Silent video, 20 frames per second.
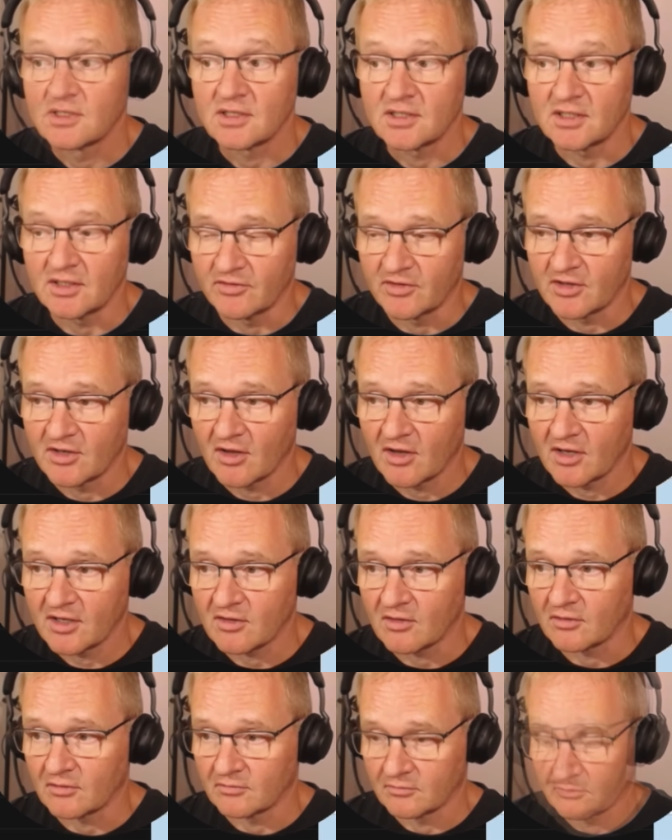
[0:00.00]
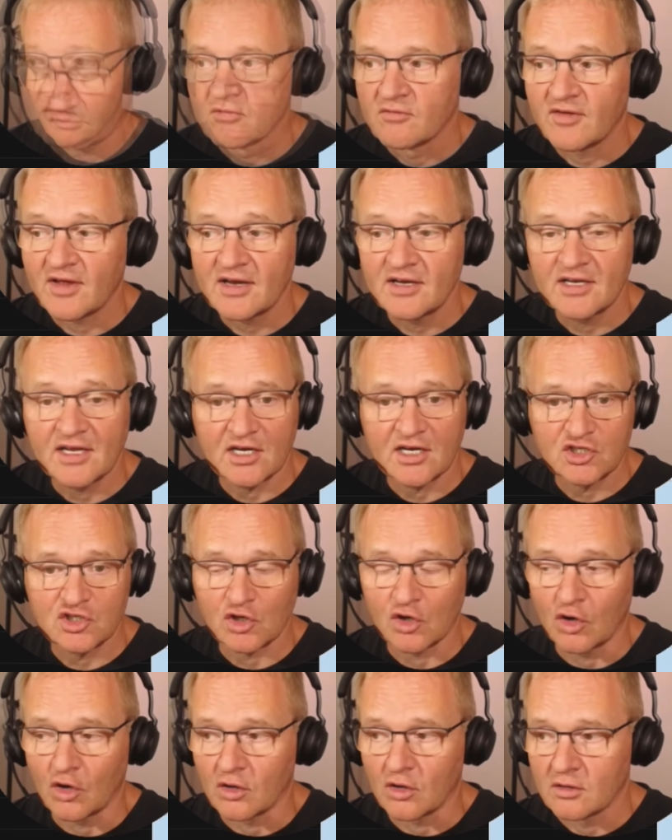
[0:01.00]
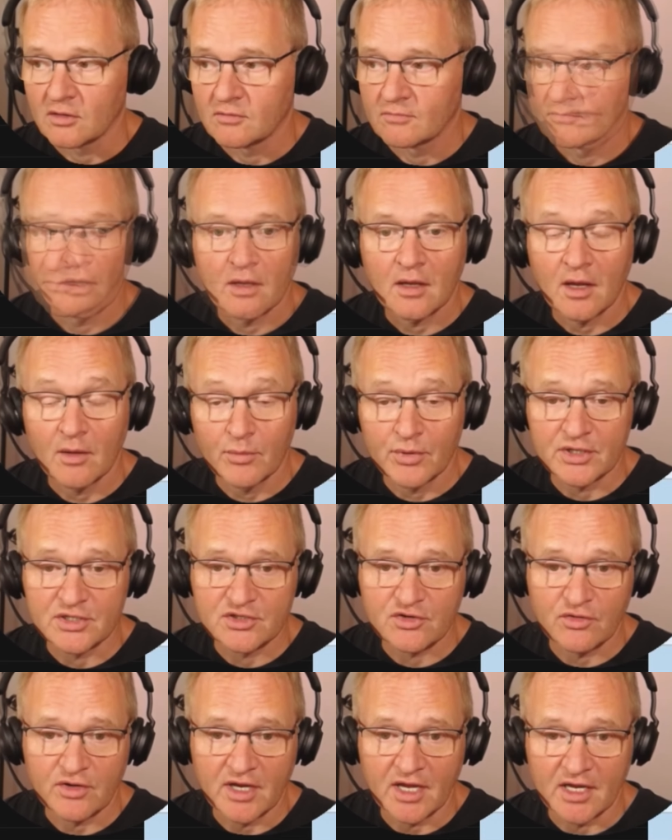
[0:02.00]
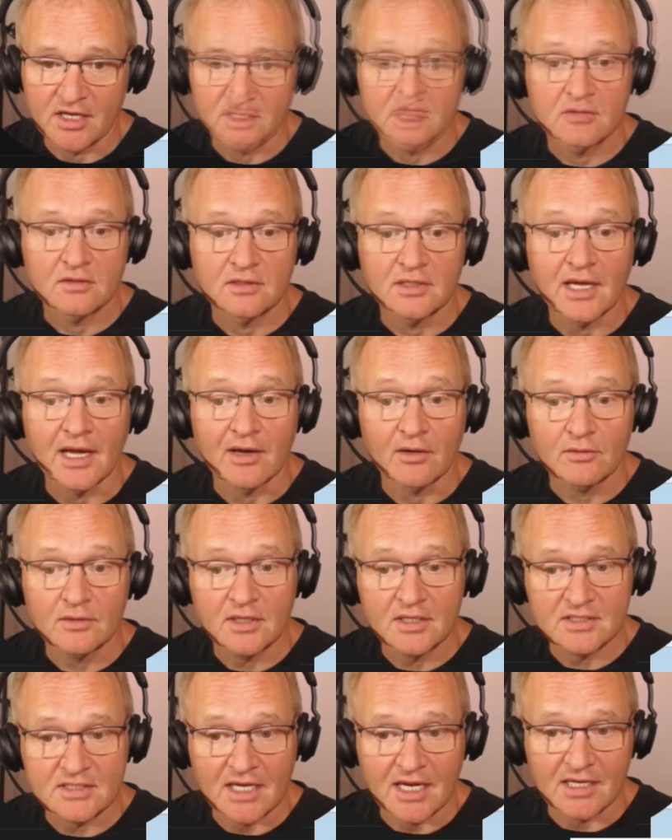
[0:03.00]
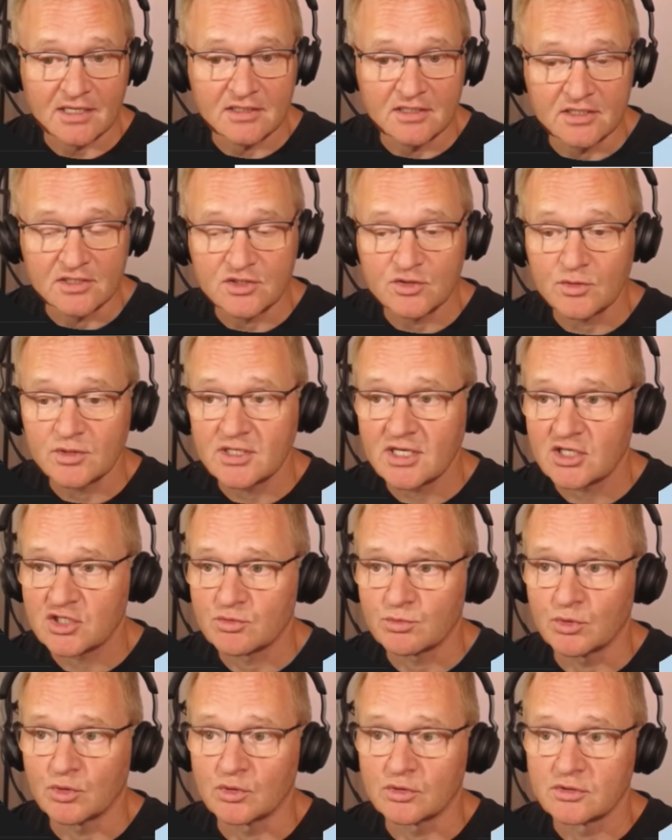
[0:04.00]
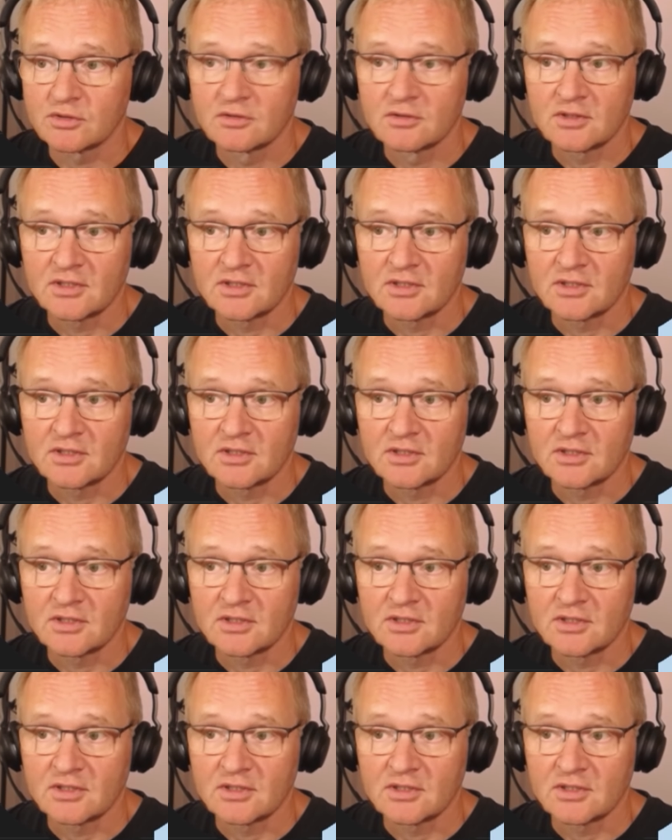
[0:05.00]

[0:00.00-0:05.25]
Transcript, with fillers: Give it an icon, Fan Dash Clock, and press Create. Now let's add this to a dashboard.